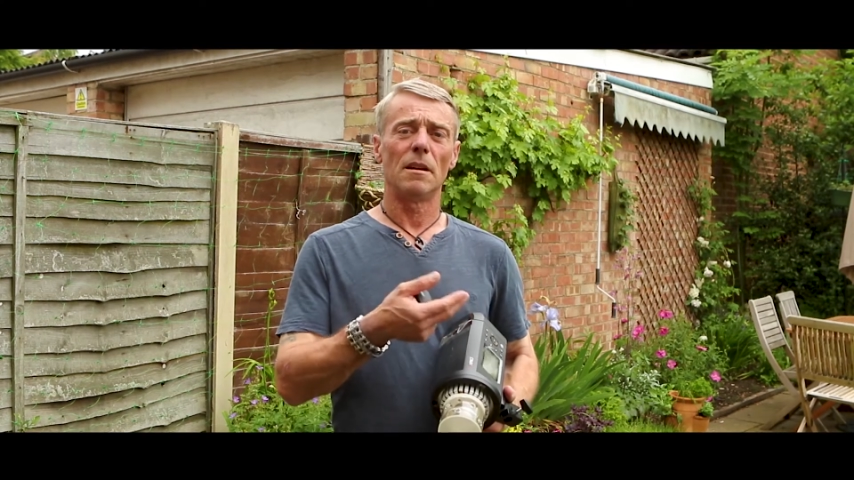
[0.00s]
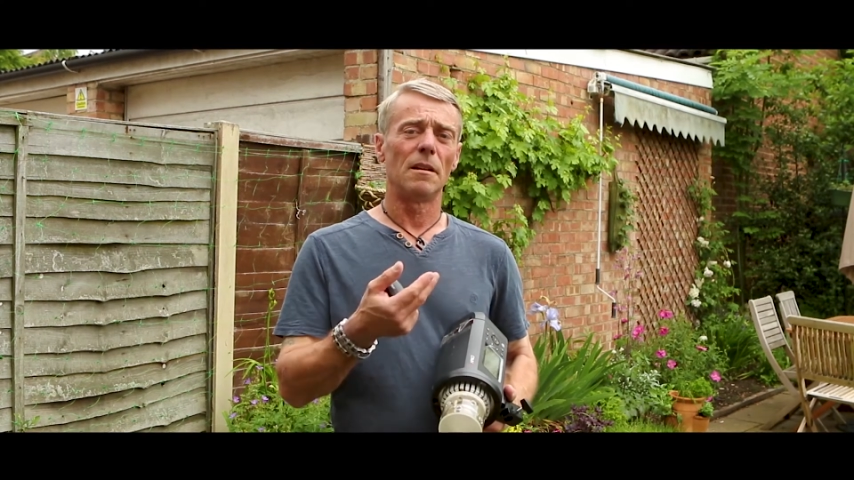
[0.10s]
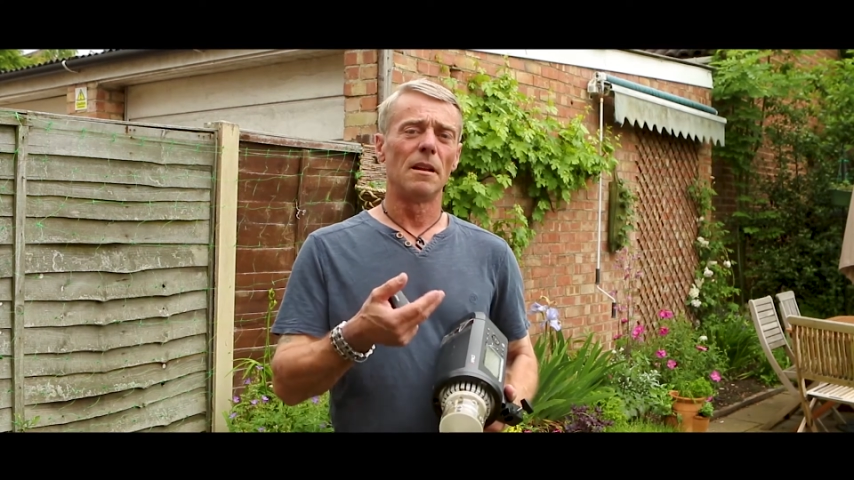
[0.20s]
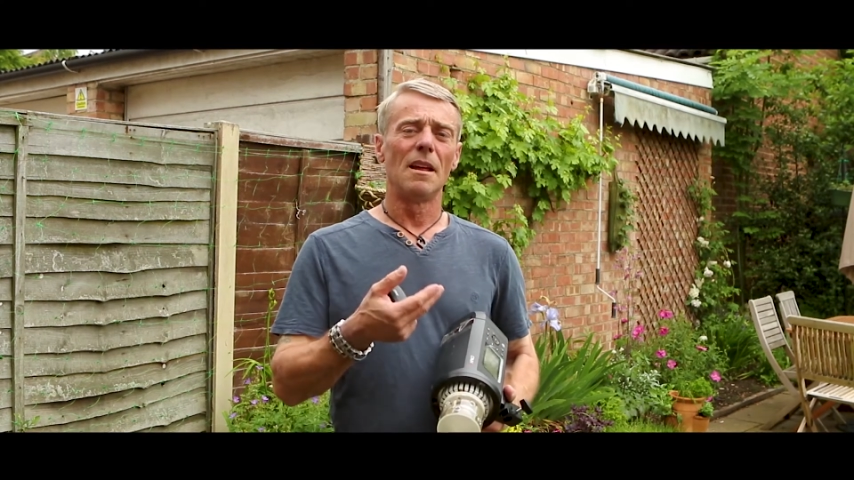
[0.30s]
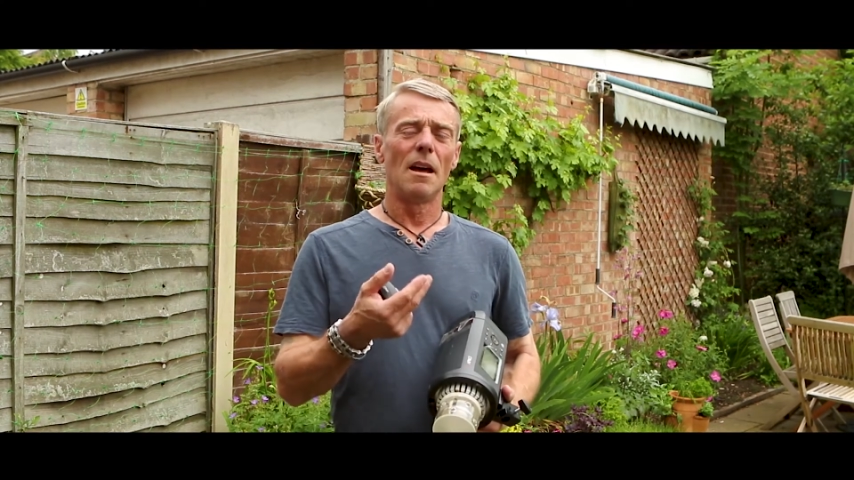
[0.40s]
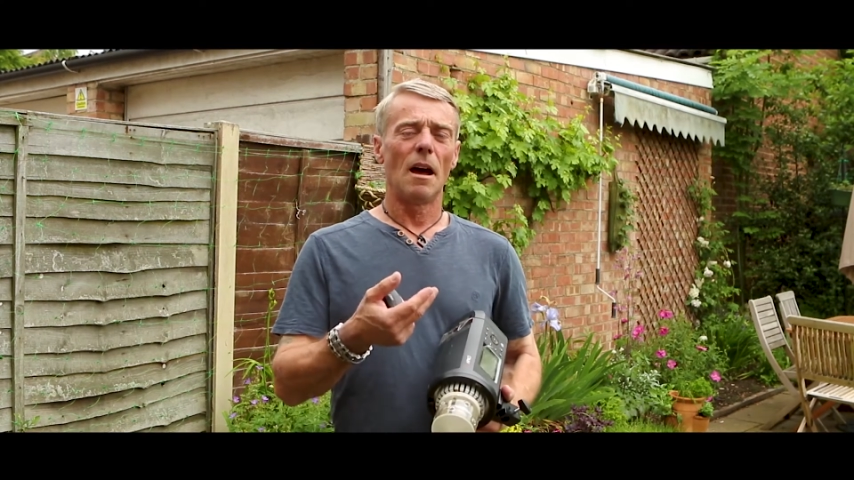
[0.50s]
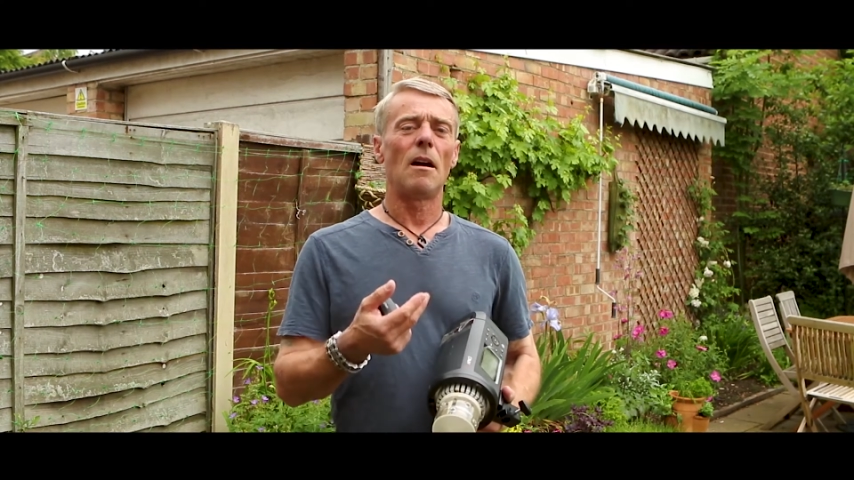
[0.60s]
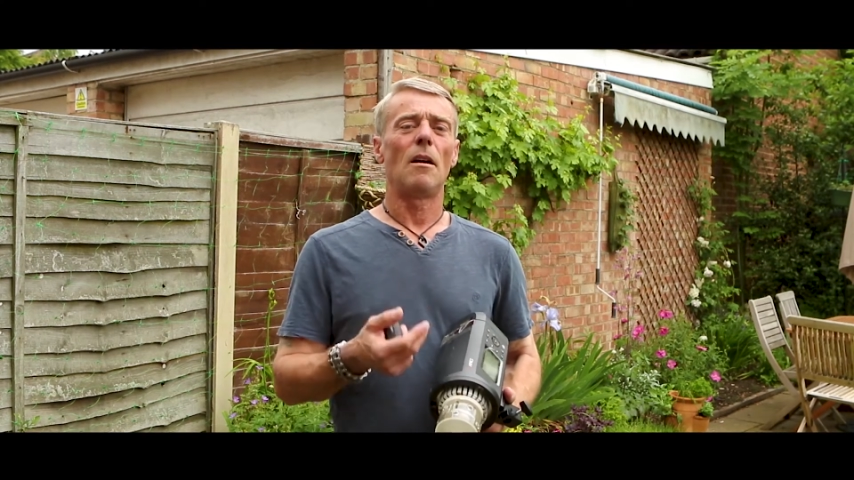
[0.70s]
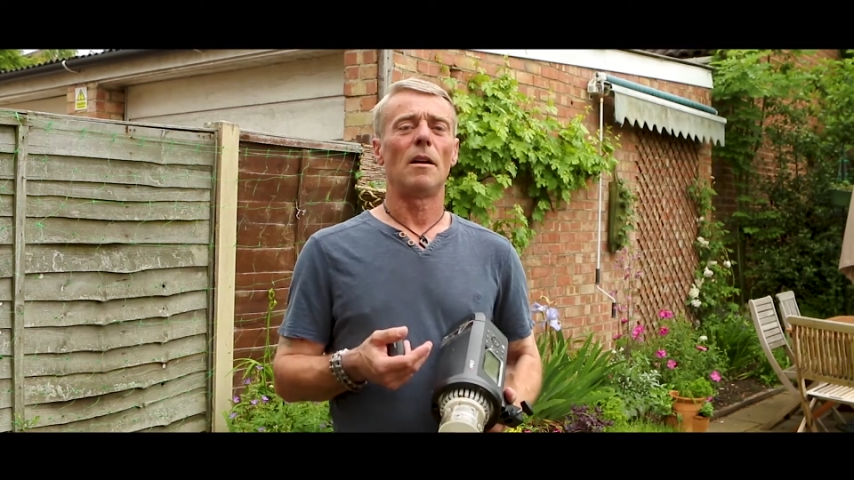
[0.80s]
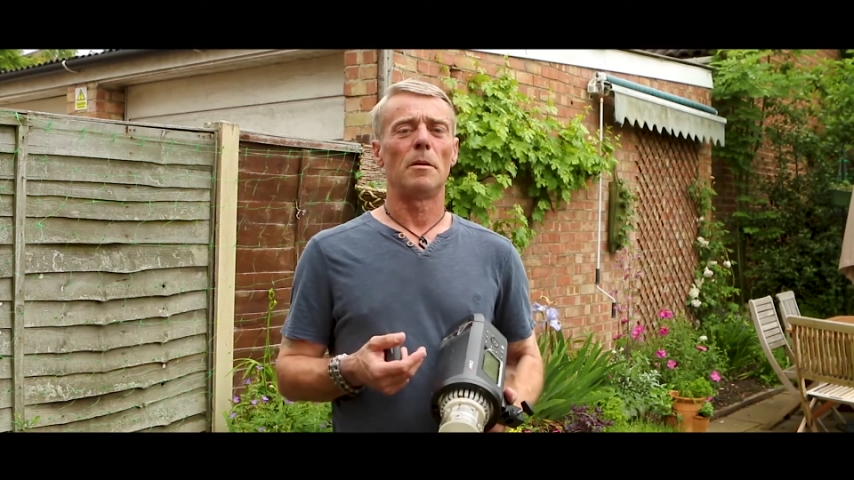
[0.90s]
at a
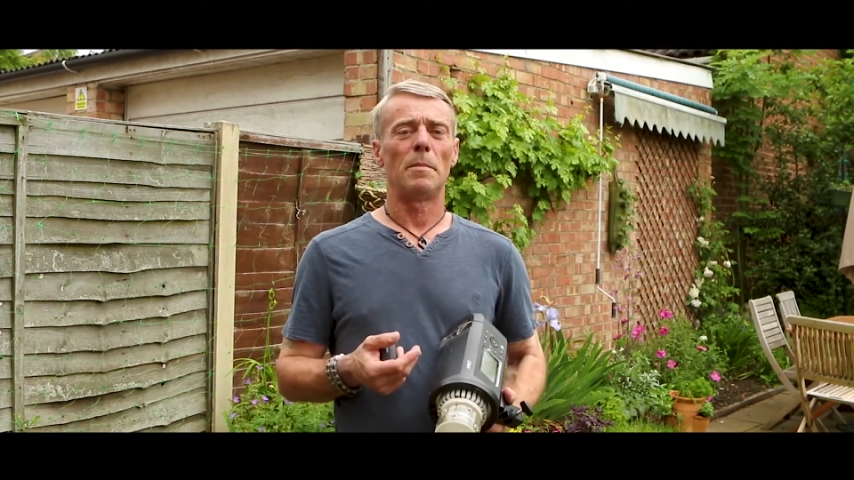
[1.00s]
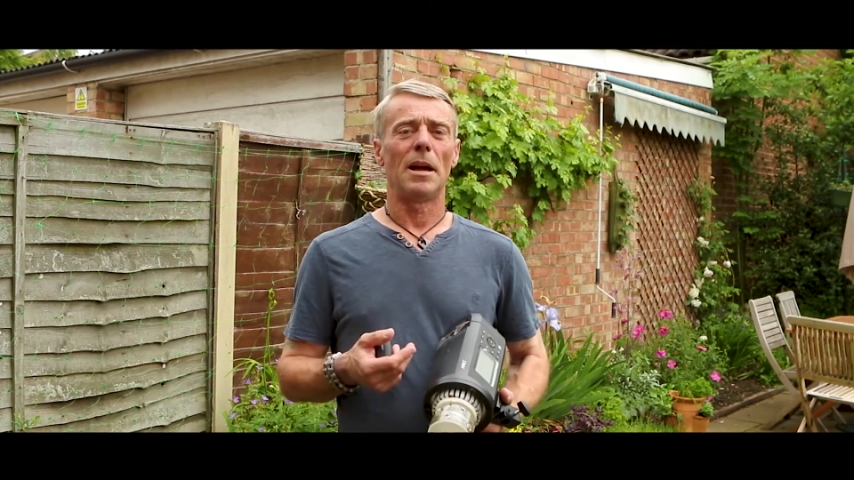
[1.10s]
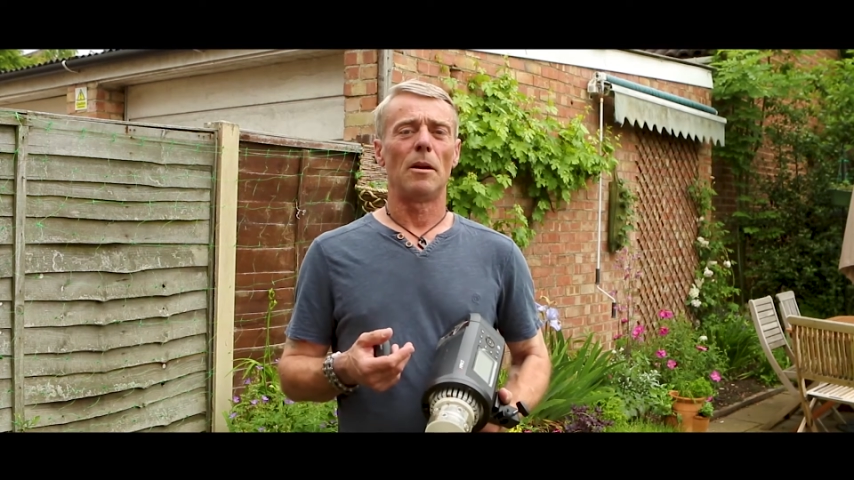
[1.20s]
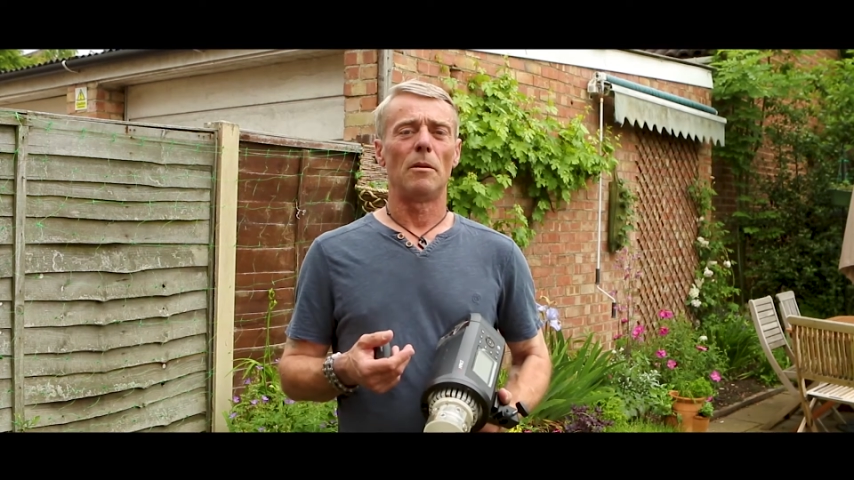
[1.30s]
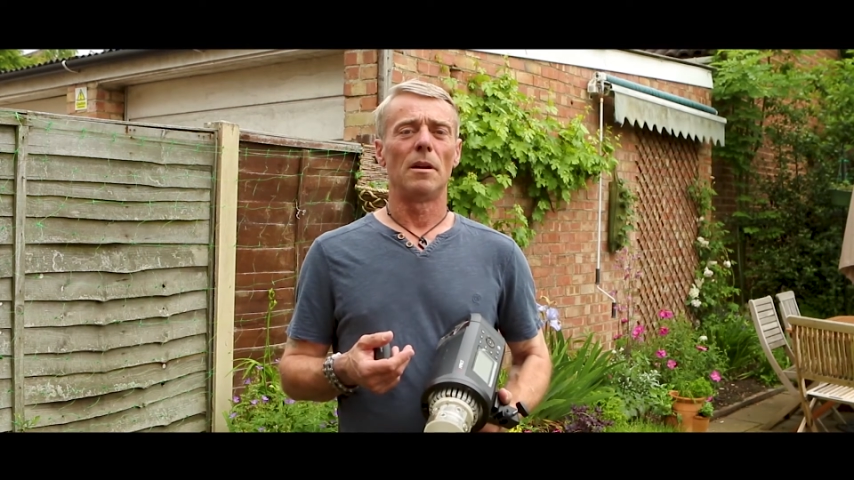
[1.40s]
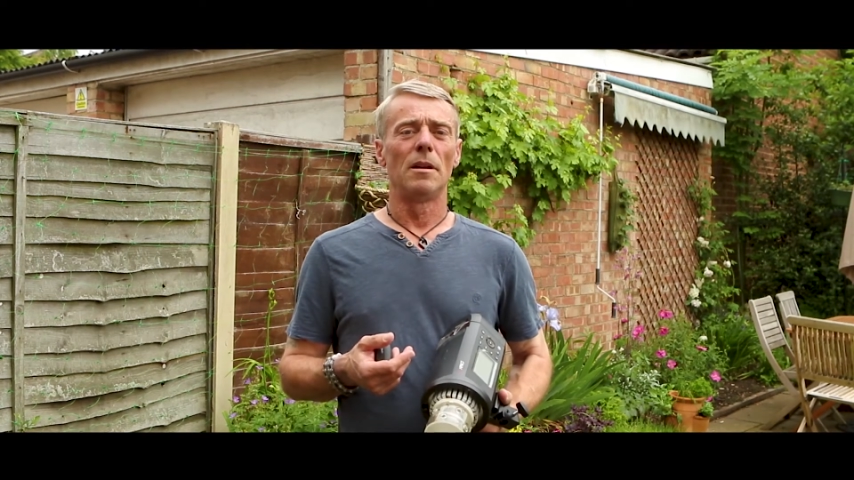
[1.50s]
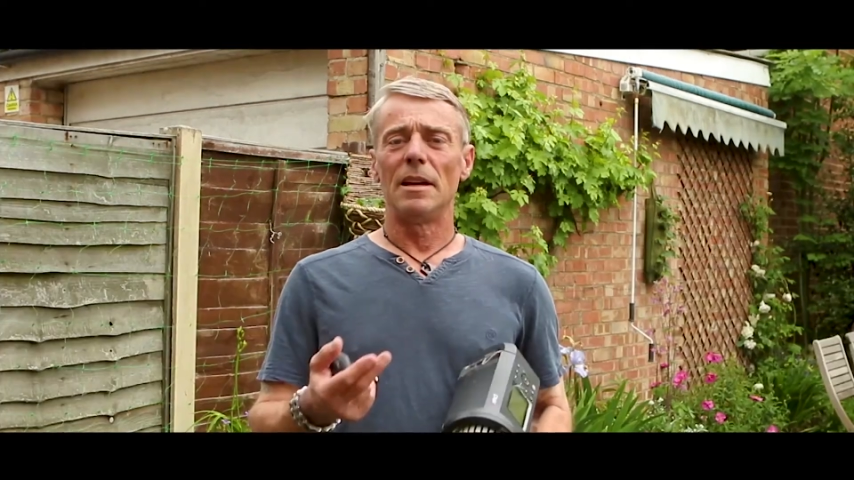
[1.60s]
higher power.